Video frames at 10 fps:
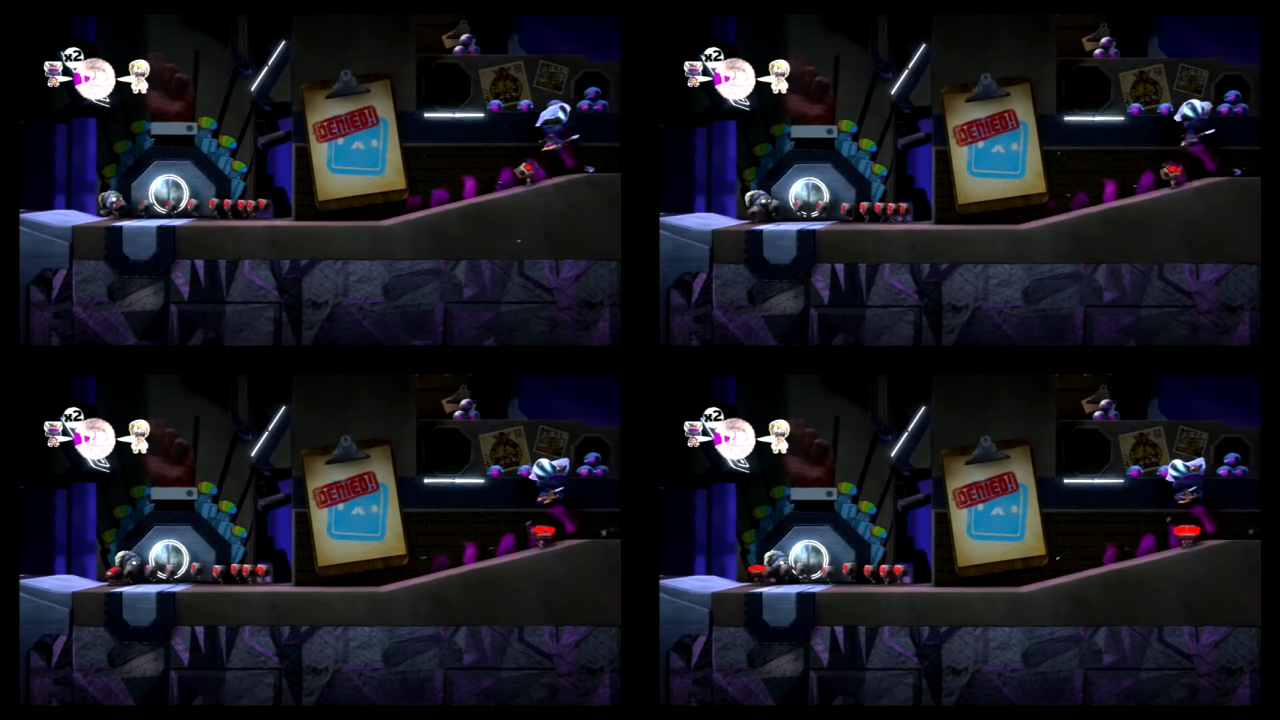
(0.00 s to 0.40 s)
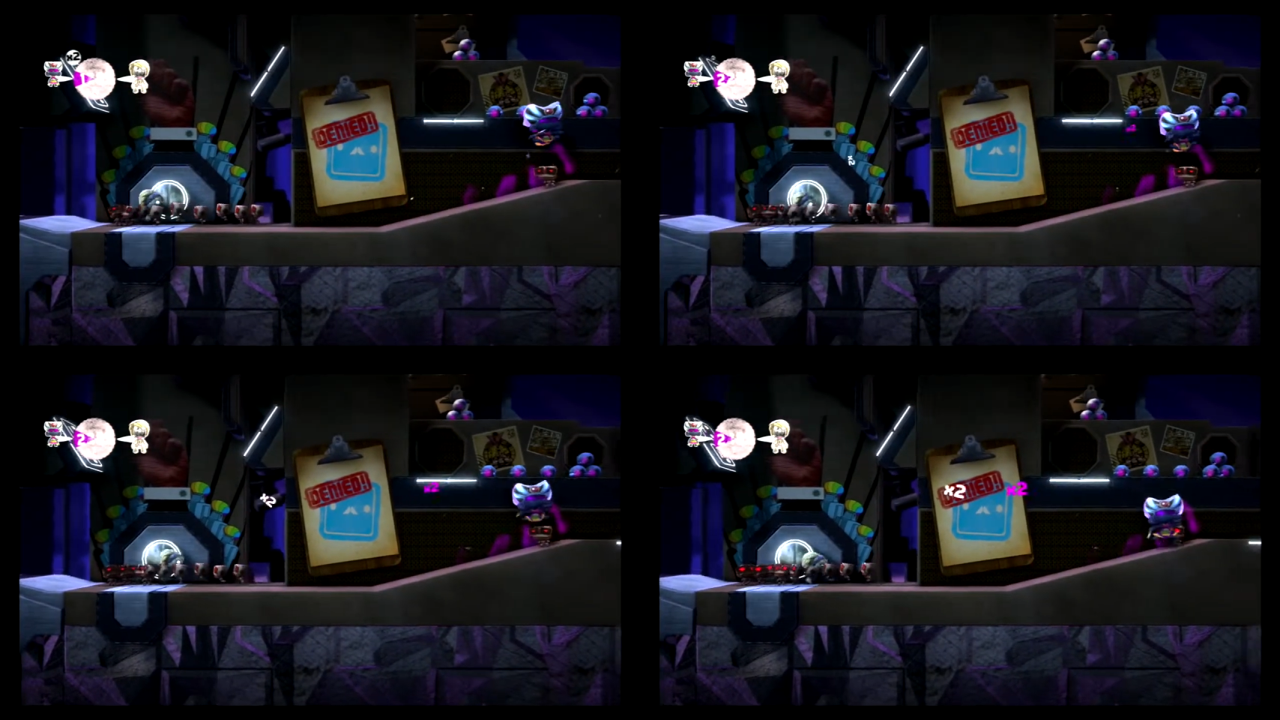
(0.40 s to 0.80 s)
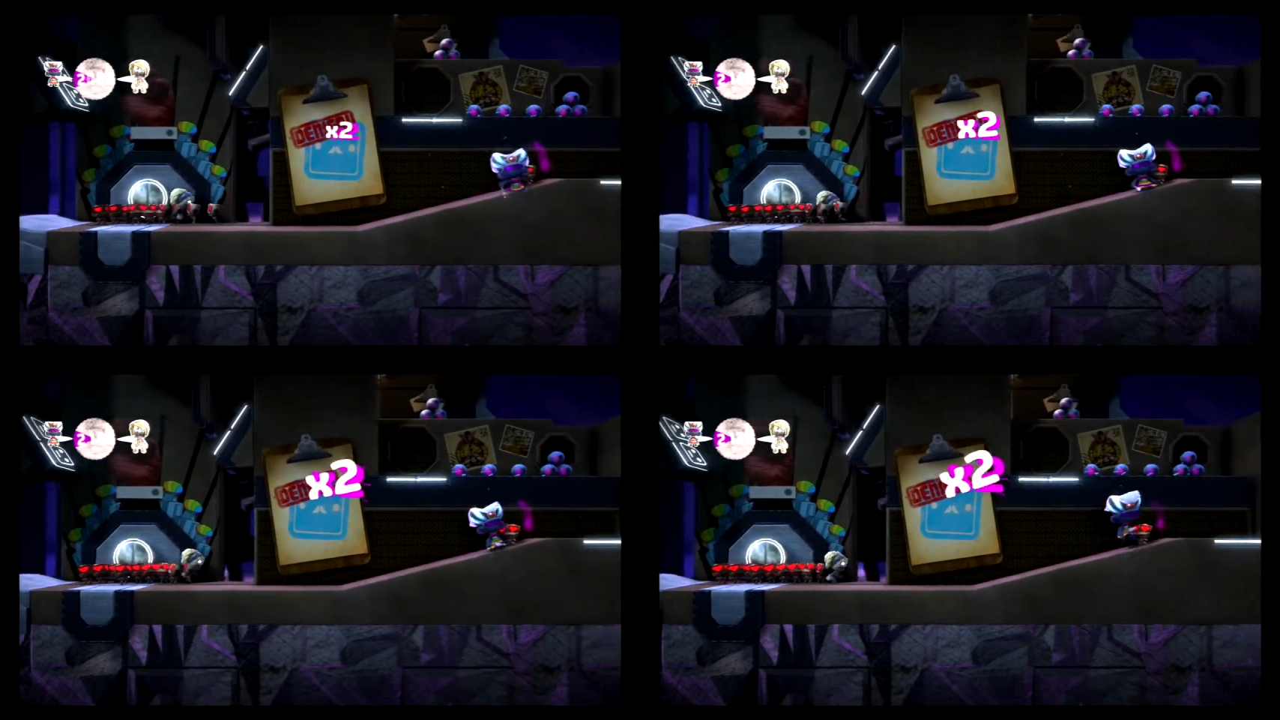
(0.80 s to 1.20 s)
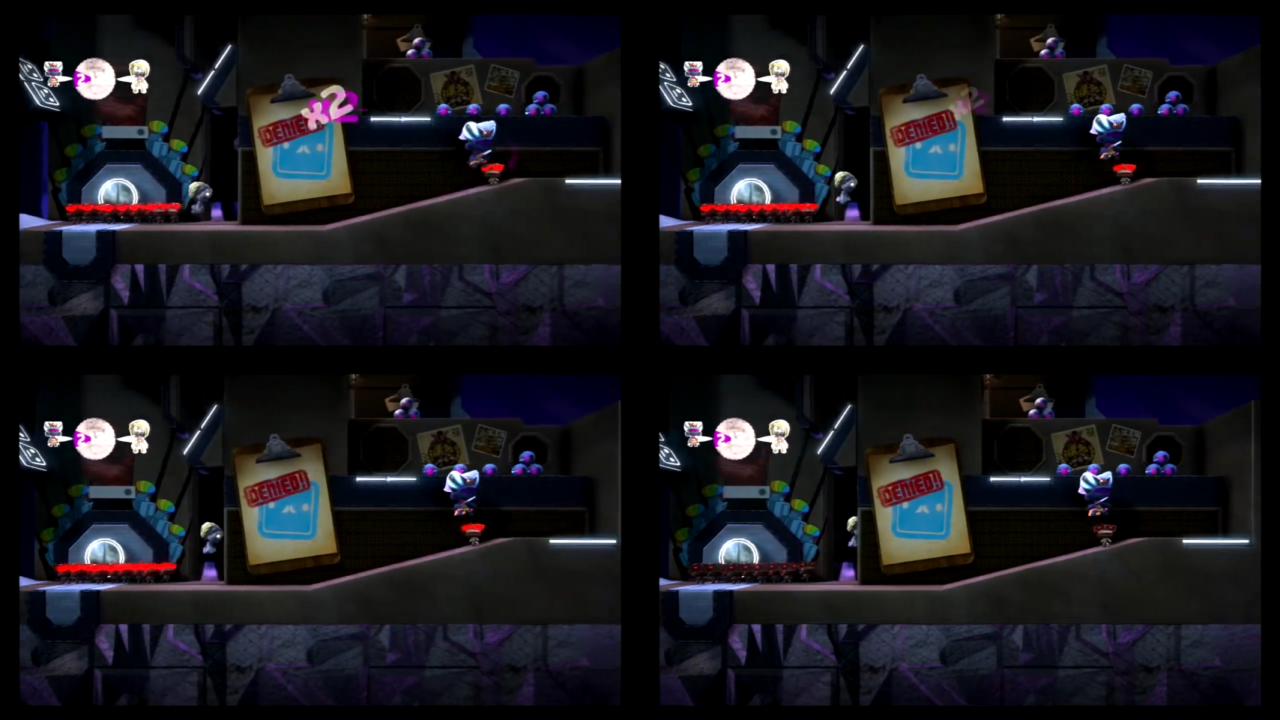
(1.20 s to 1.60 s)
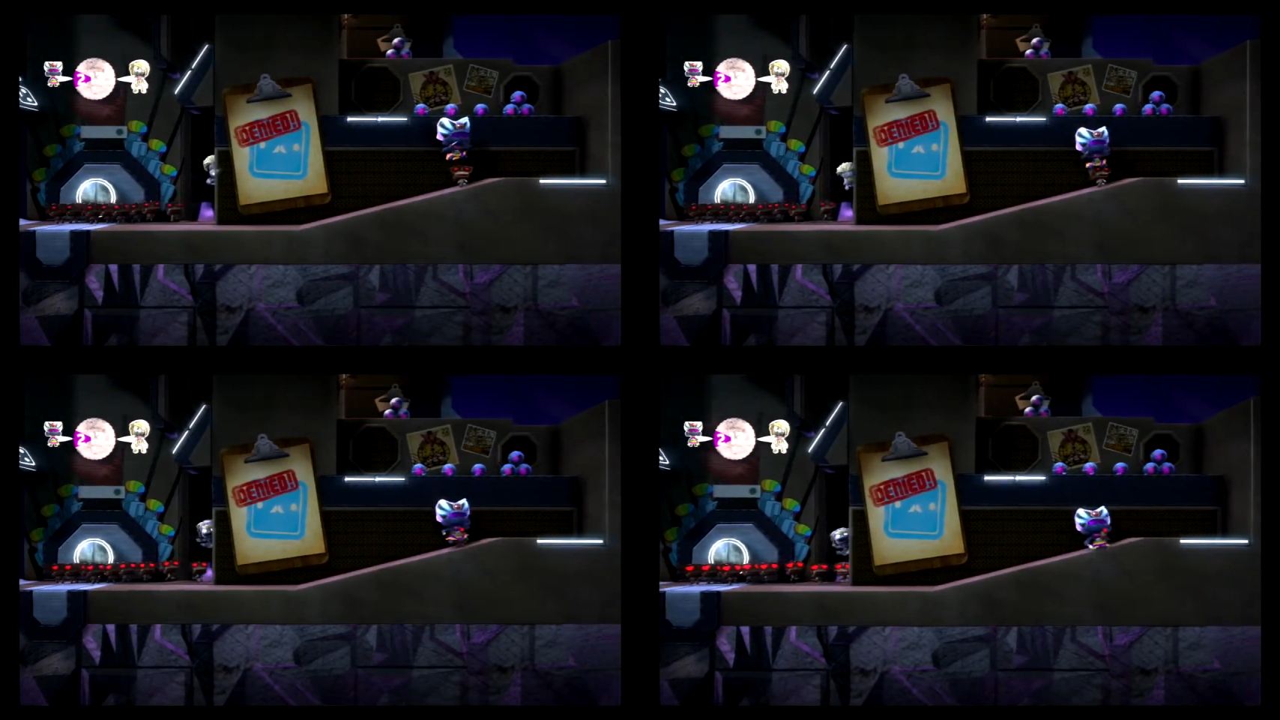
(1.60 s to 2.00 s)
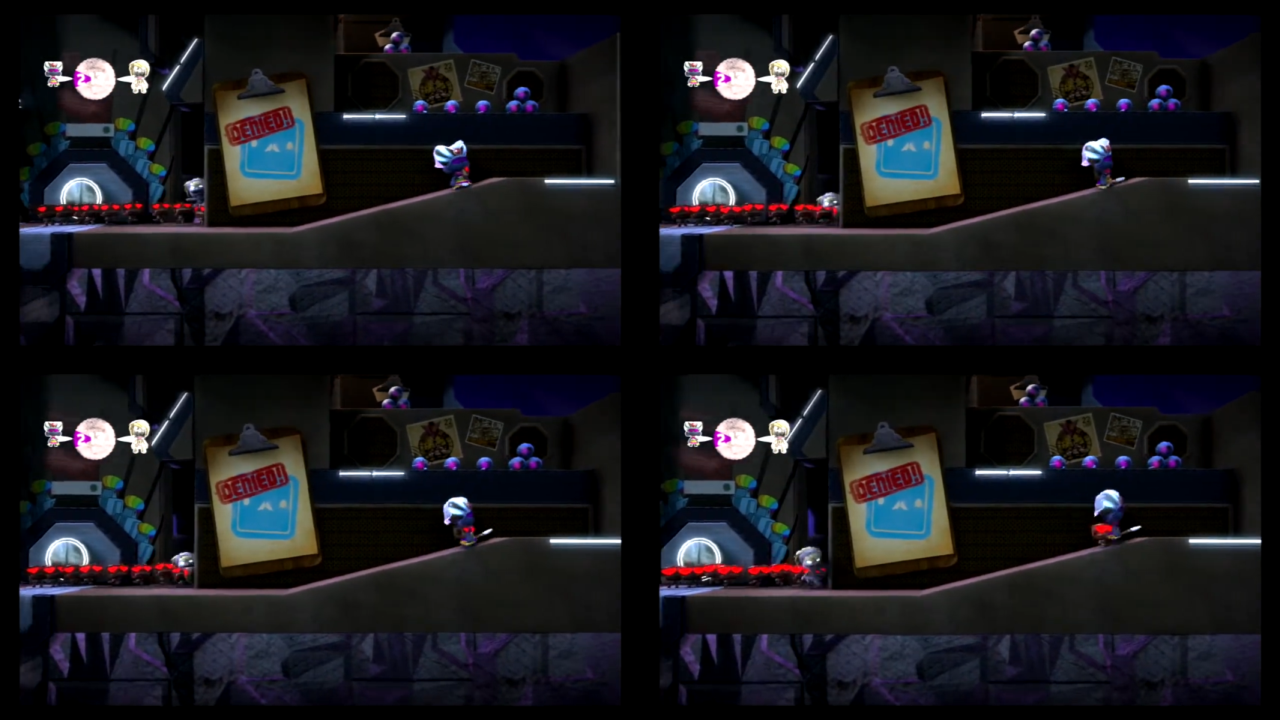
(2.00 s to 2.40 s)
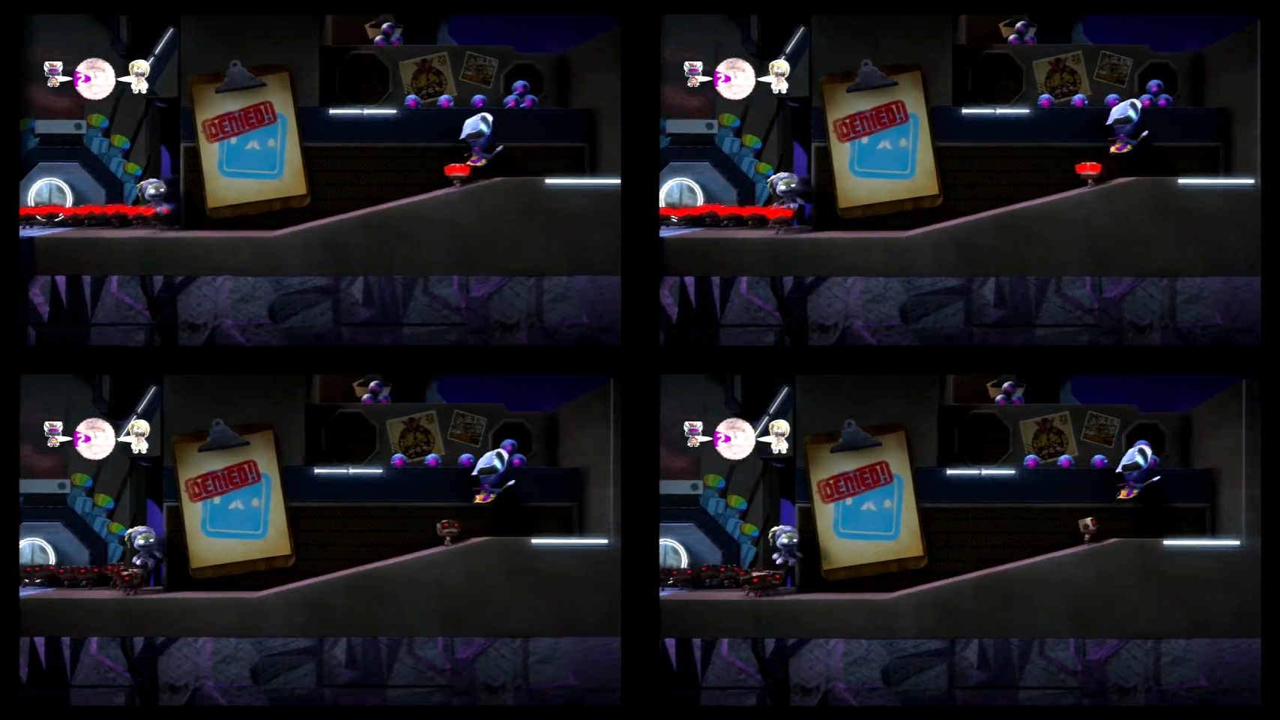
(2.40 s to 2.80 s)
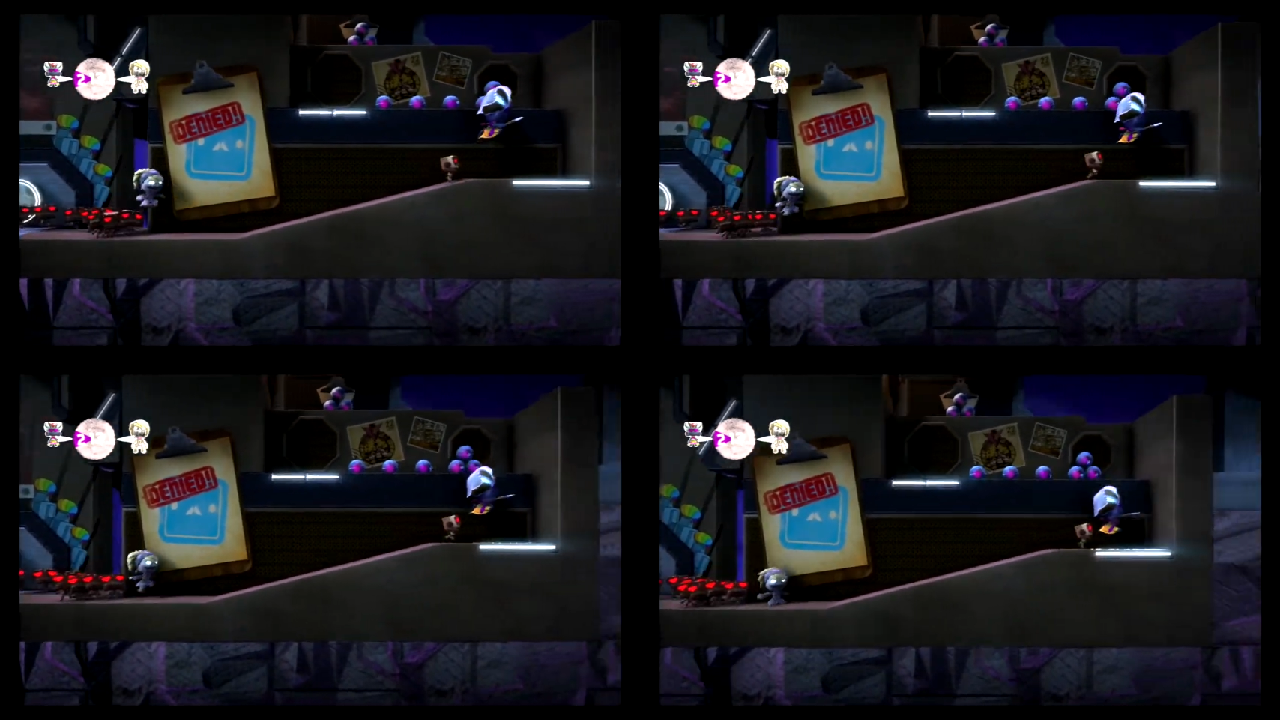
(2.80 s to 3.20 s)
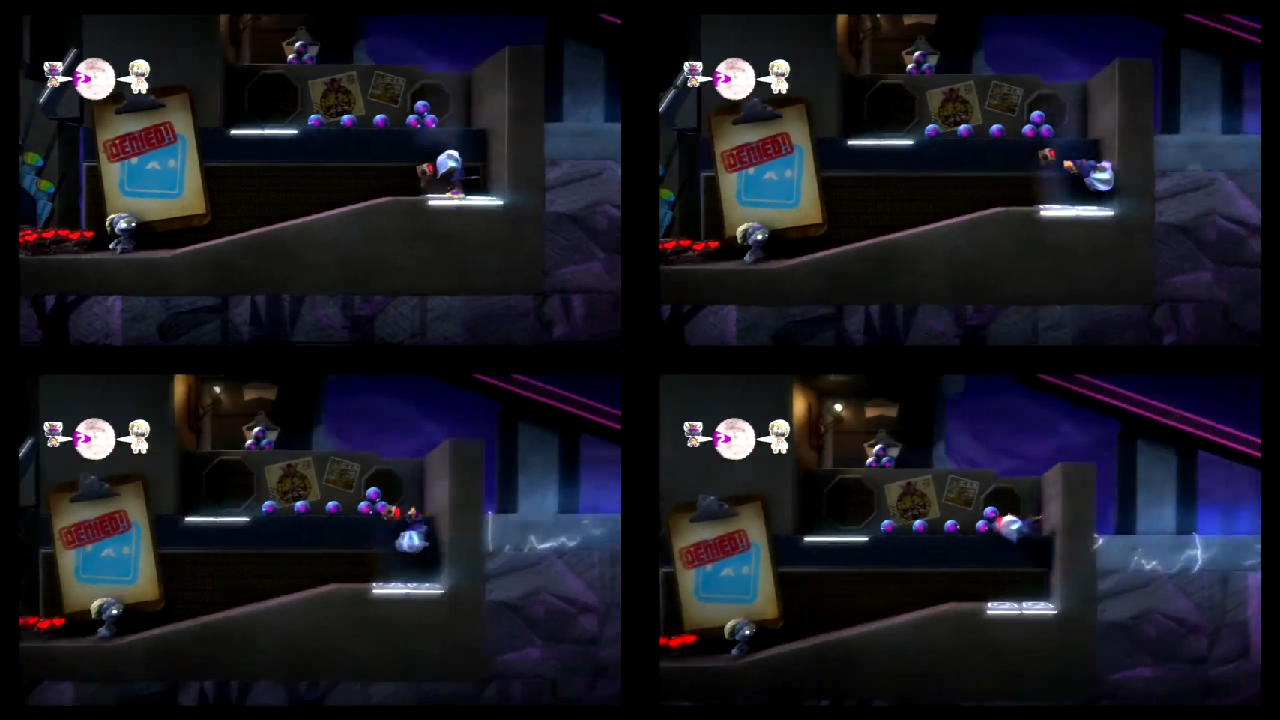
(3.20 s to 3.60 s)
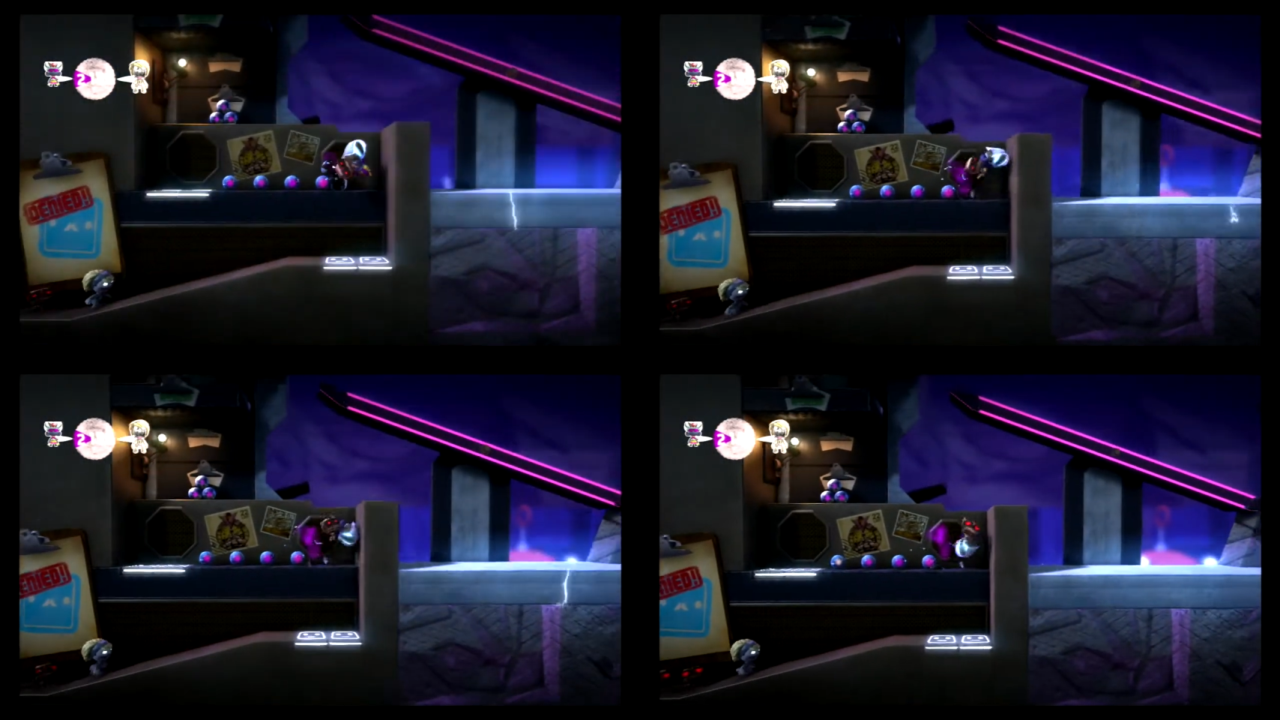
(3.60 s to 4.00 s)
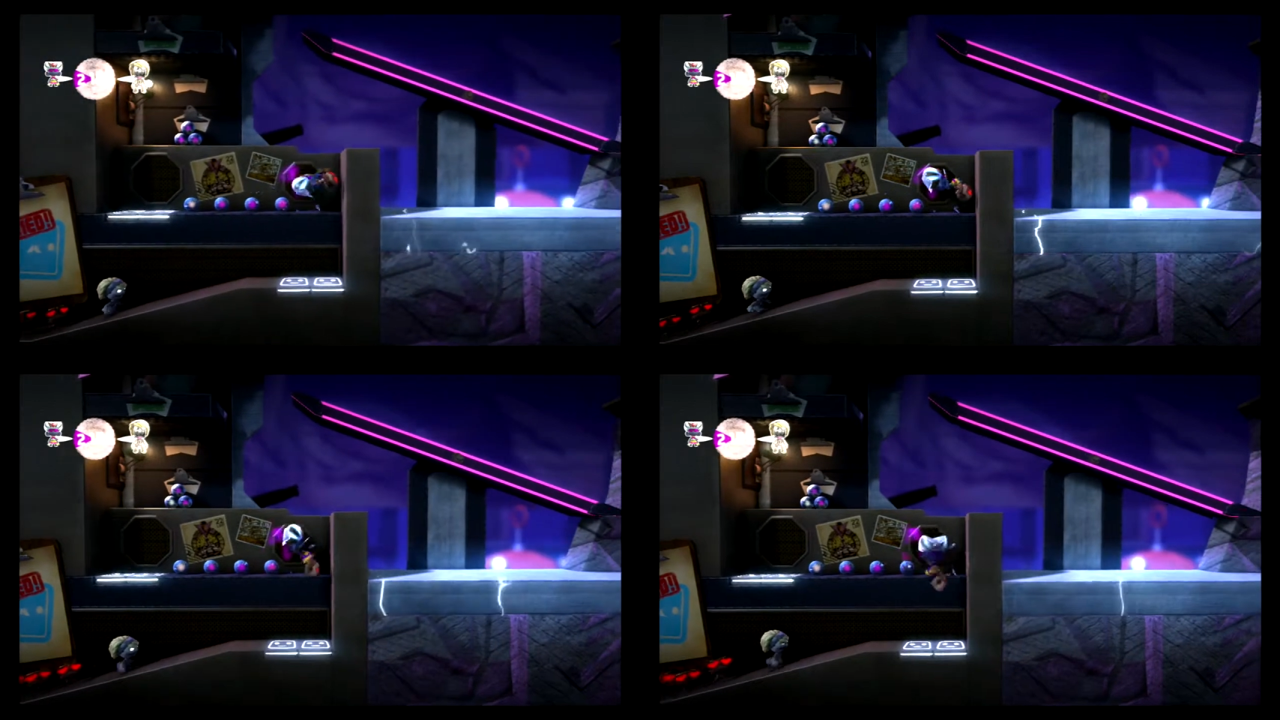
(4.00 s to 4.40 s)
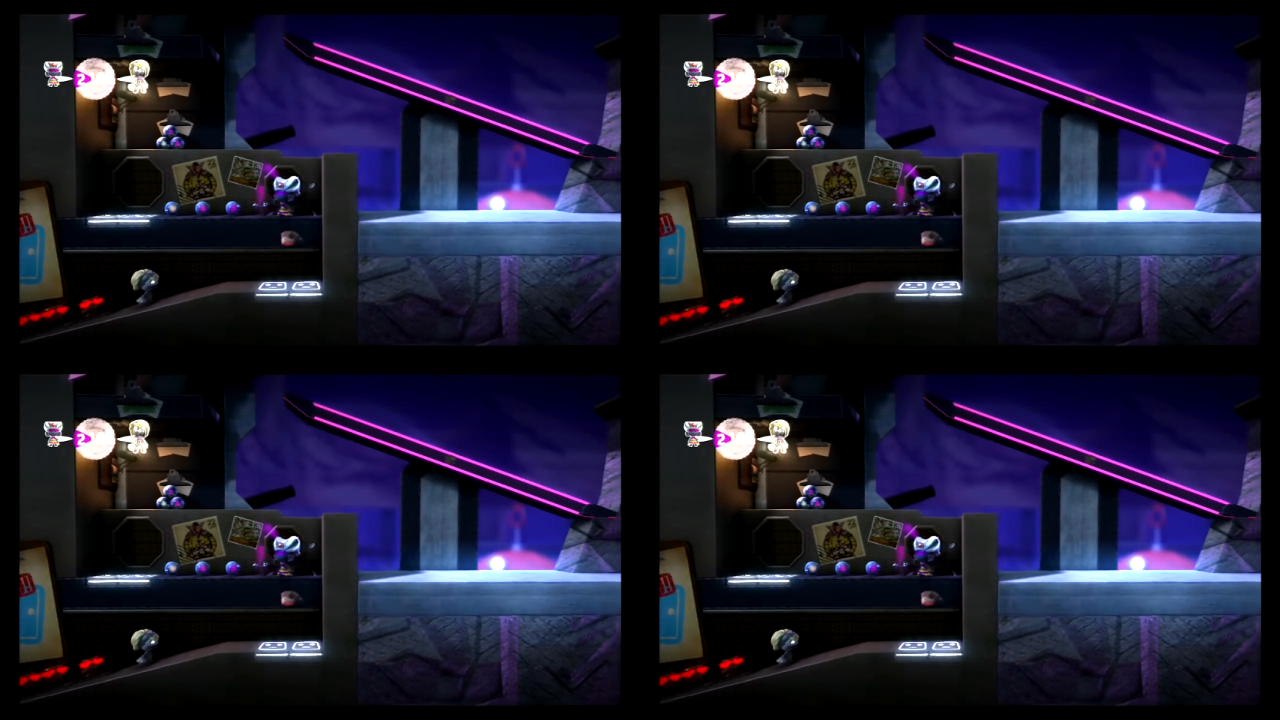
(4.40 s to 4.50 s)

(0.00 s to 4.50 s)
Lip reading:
[unreadable: no face in view]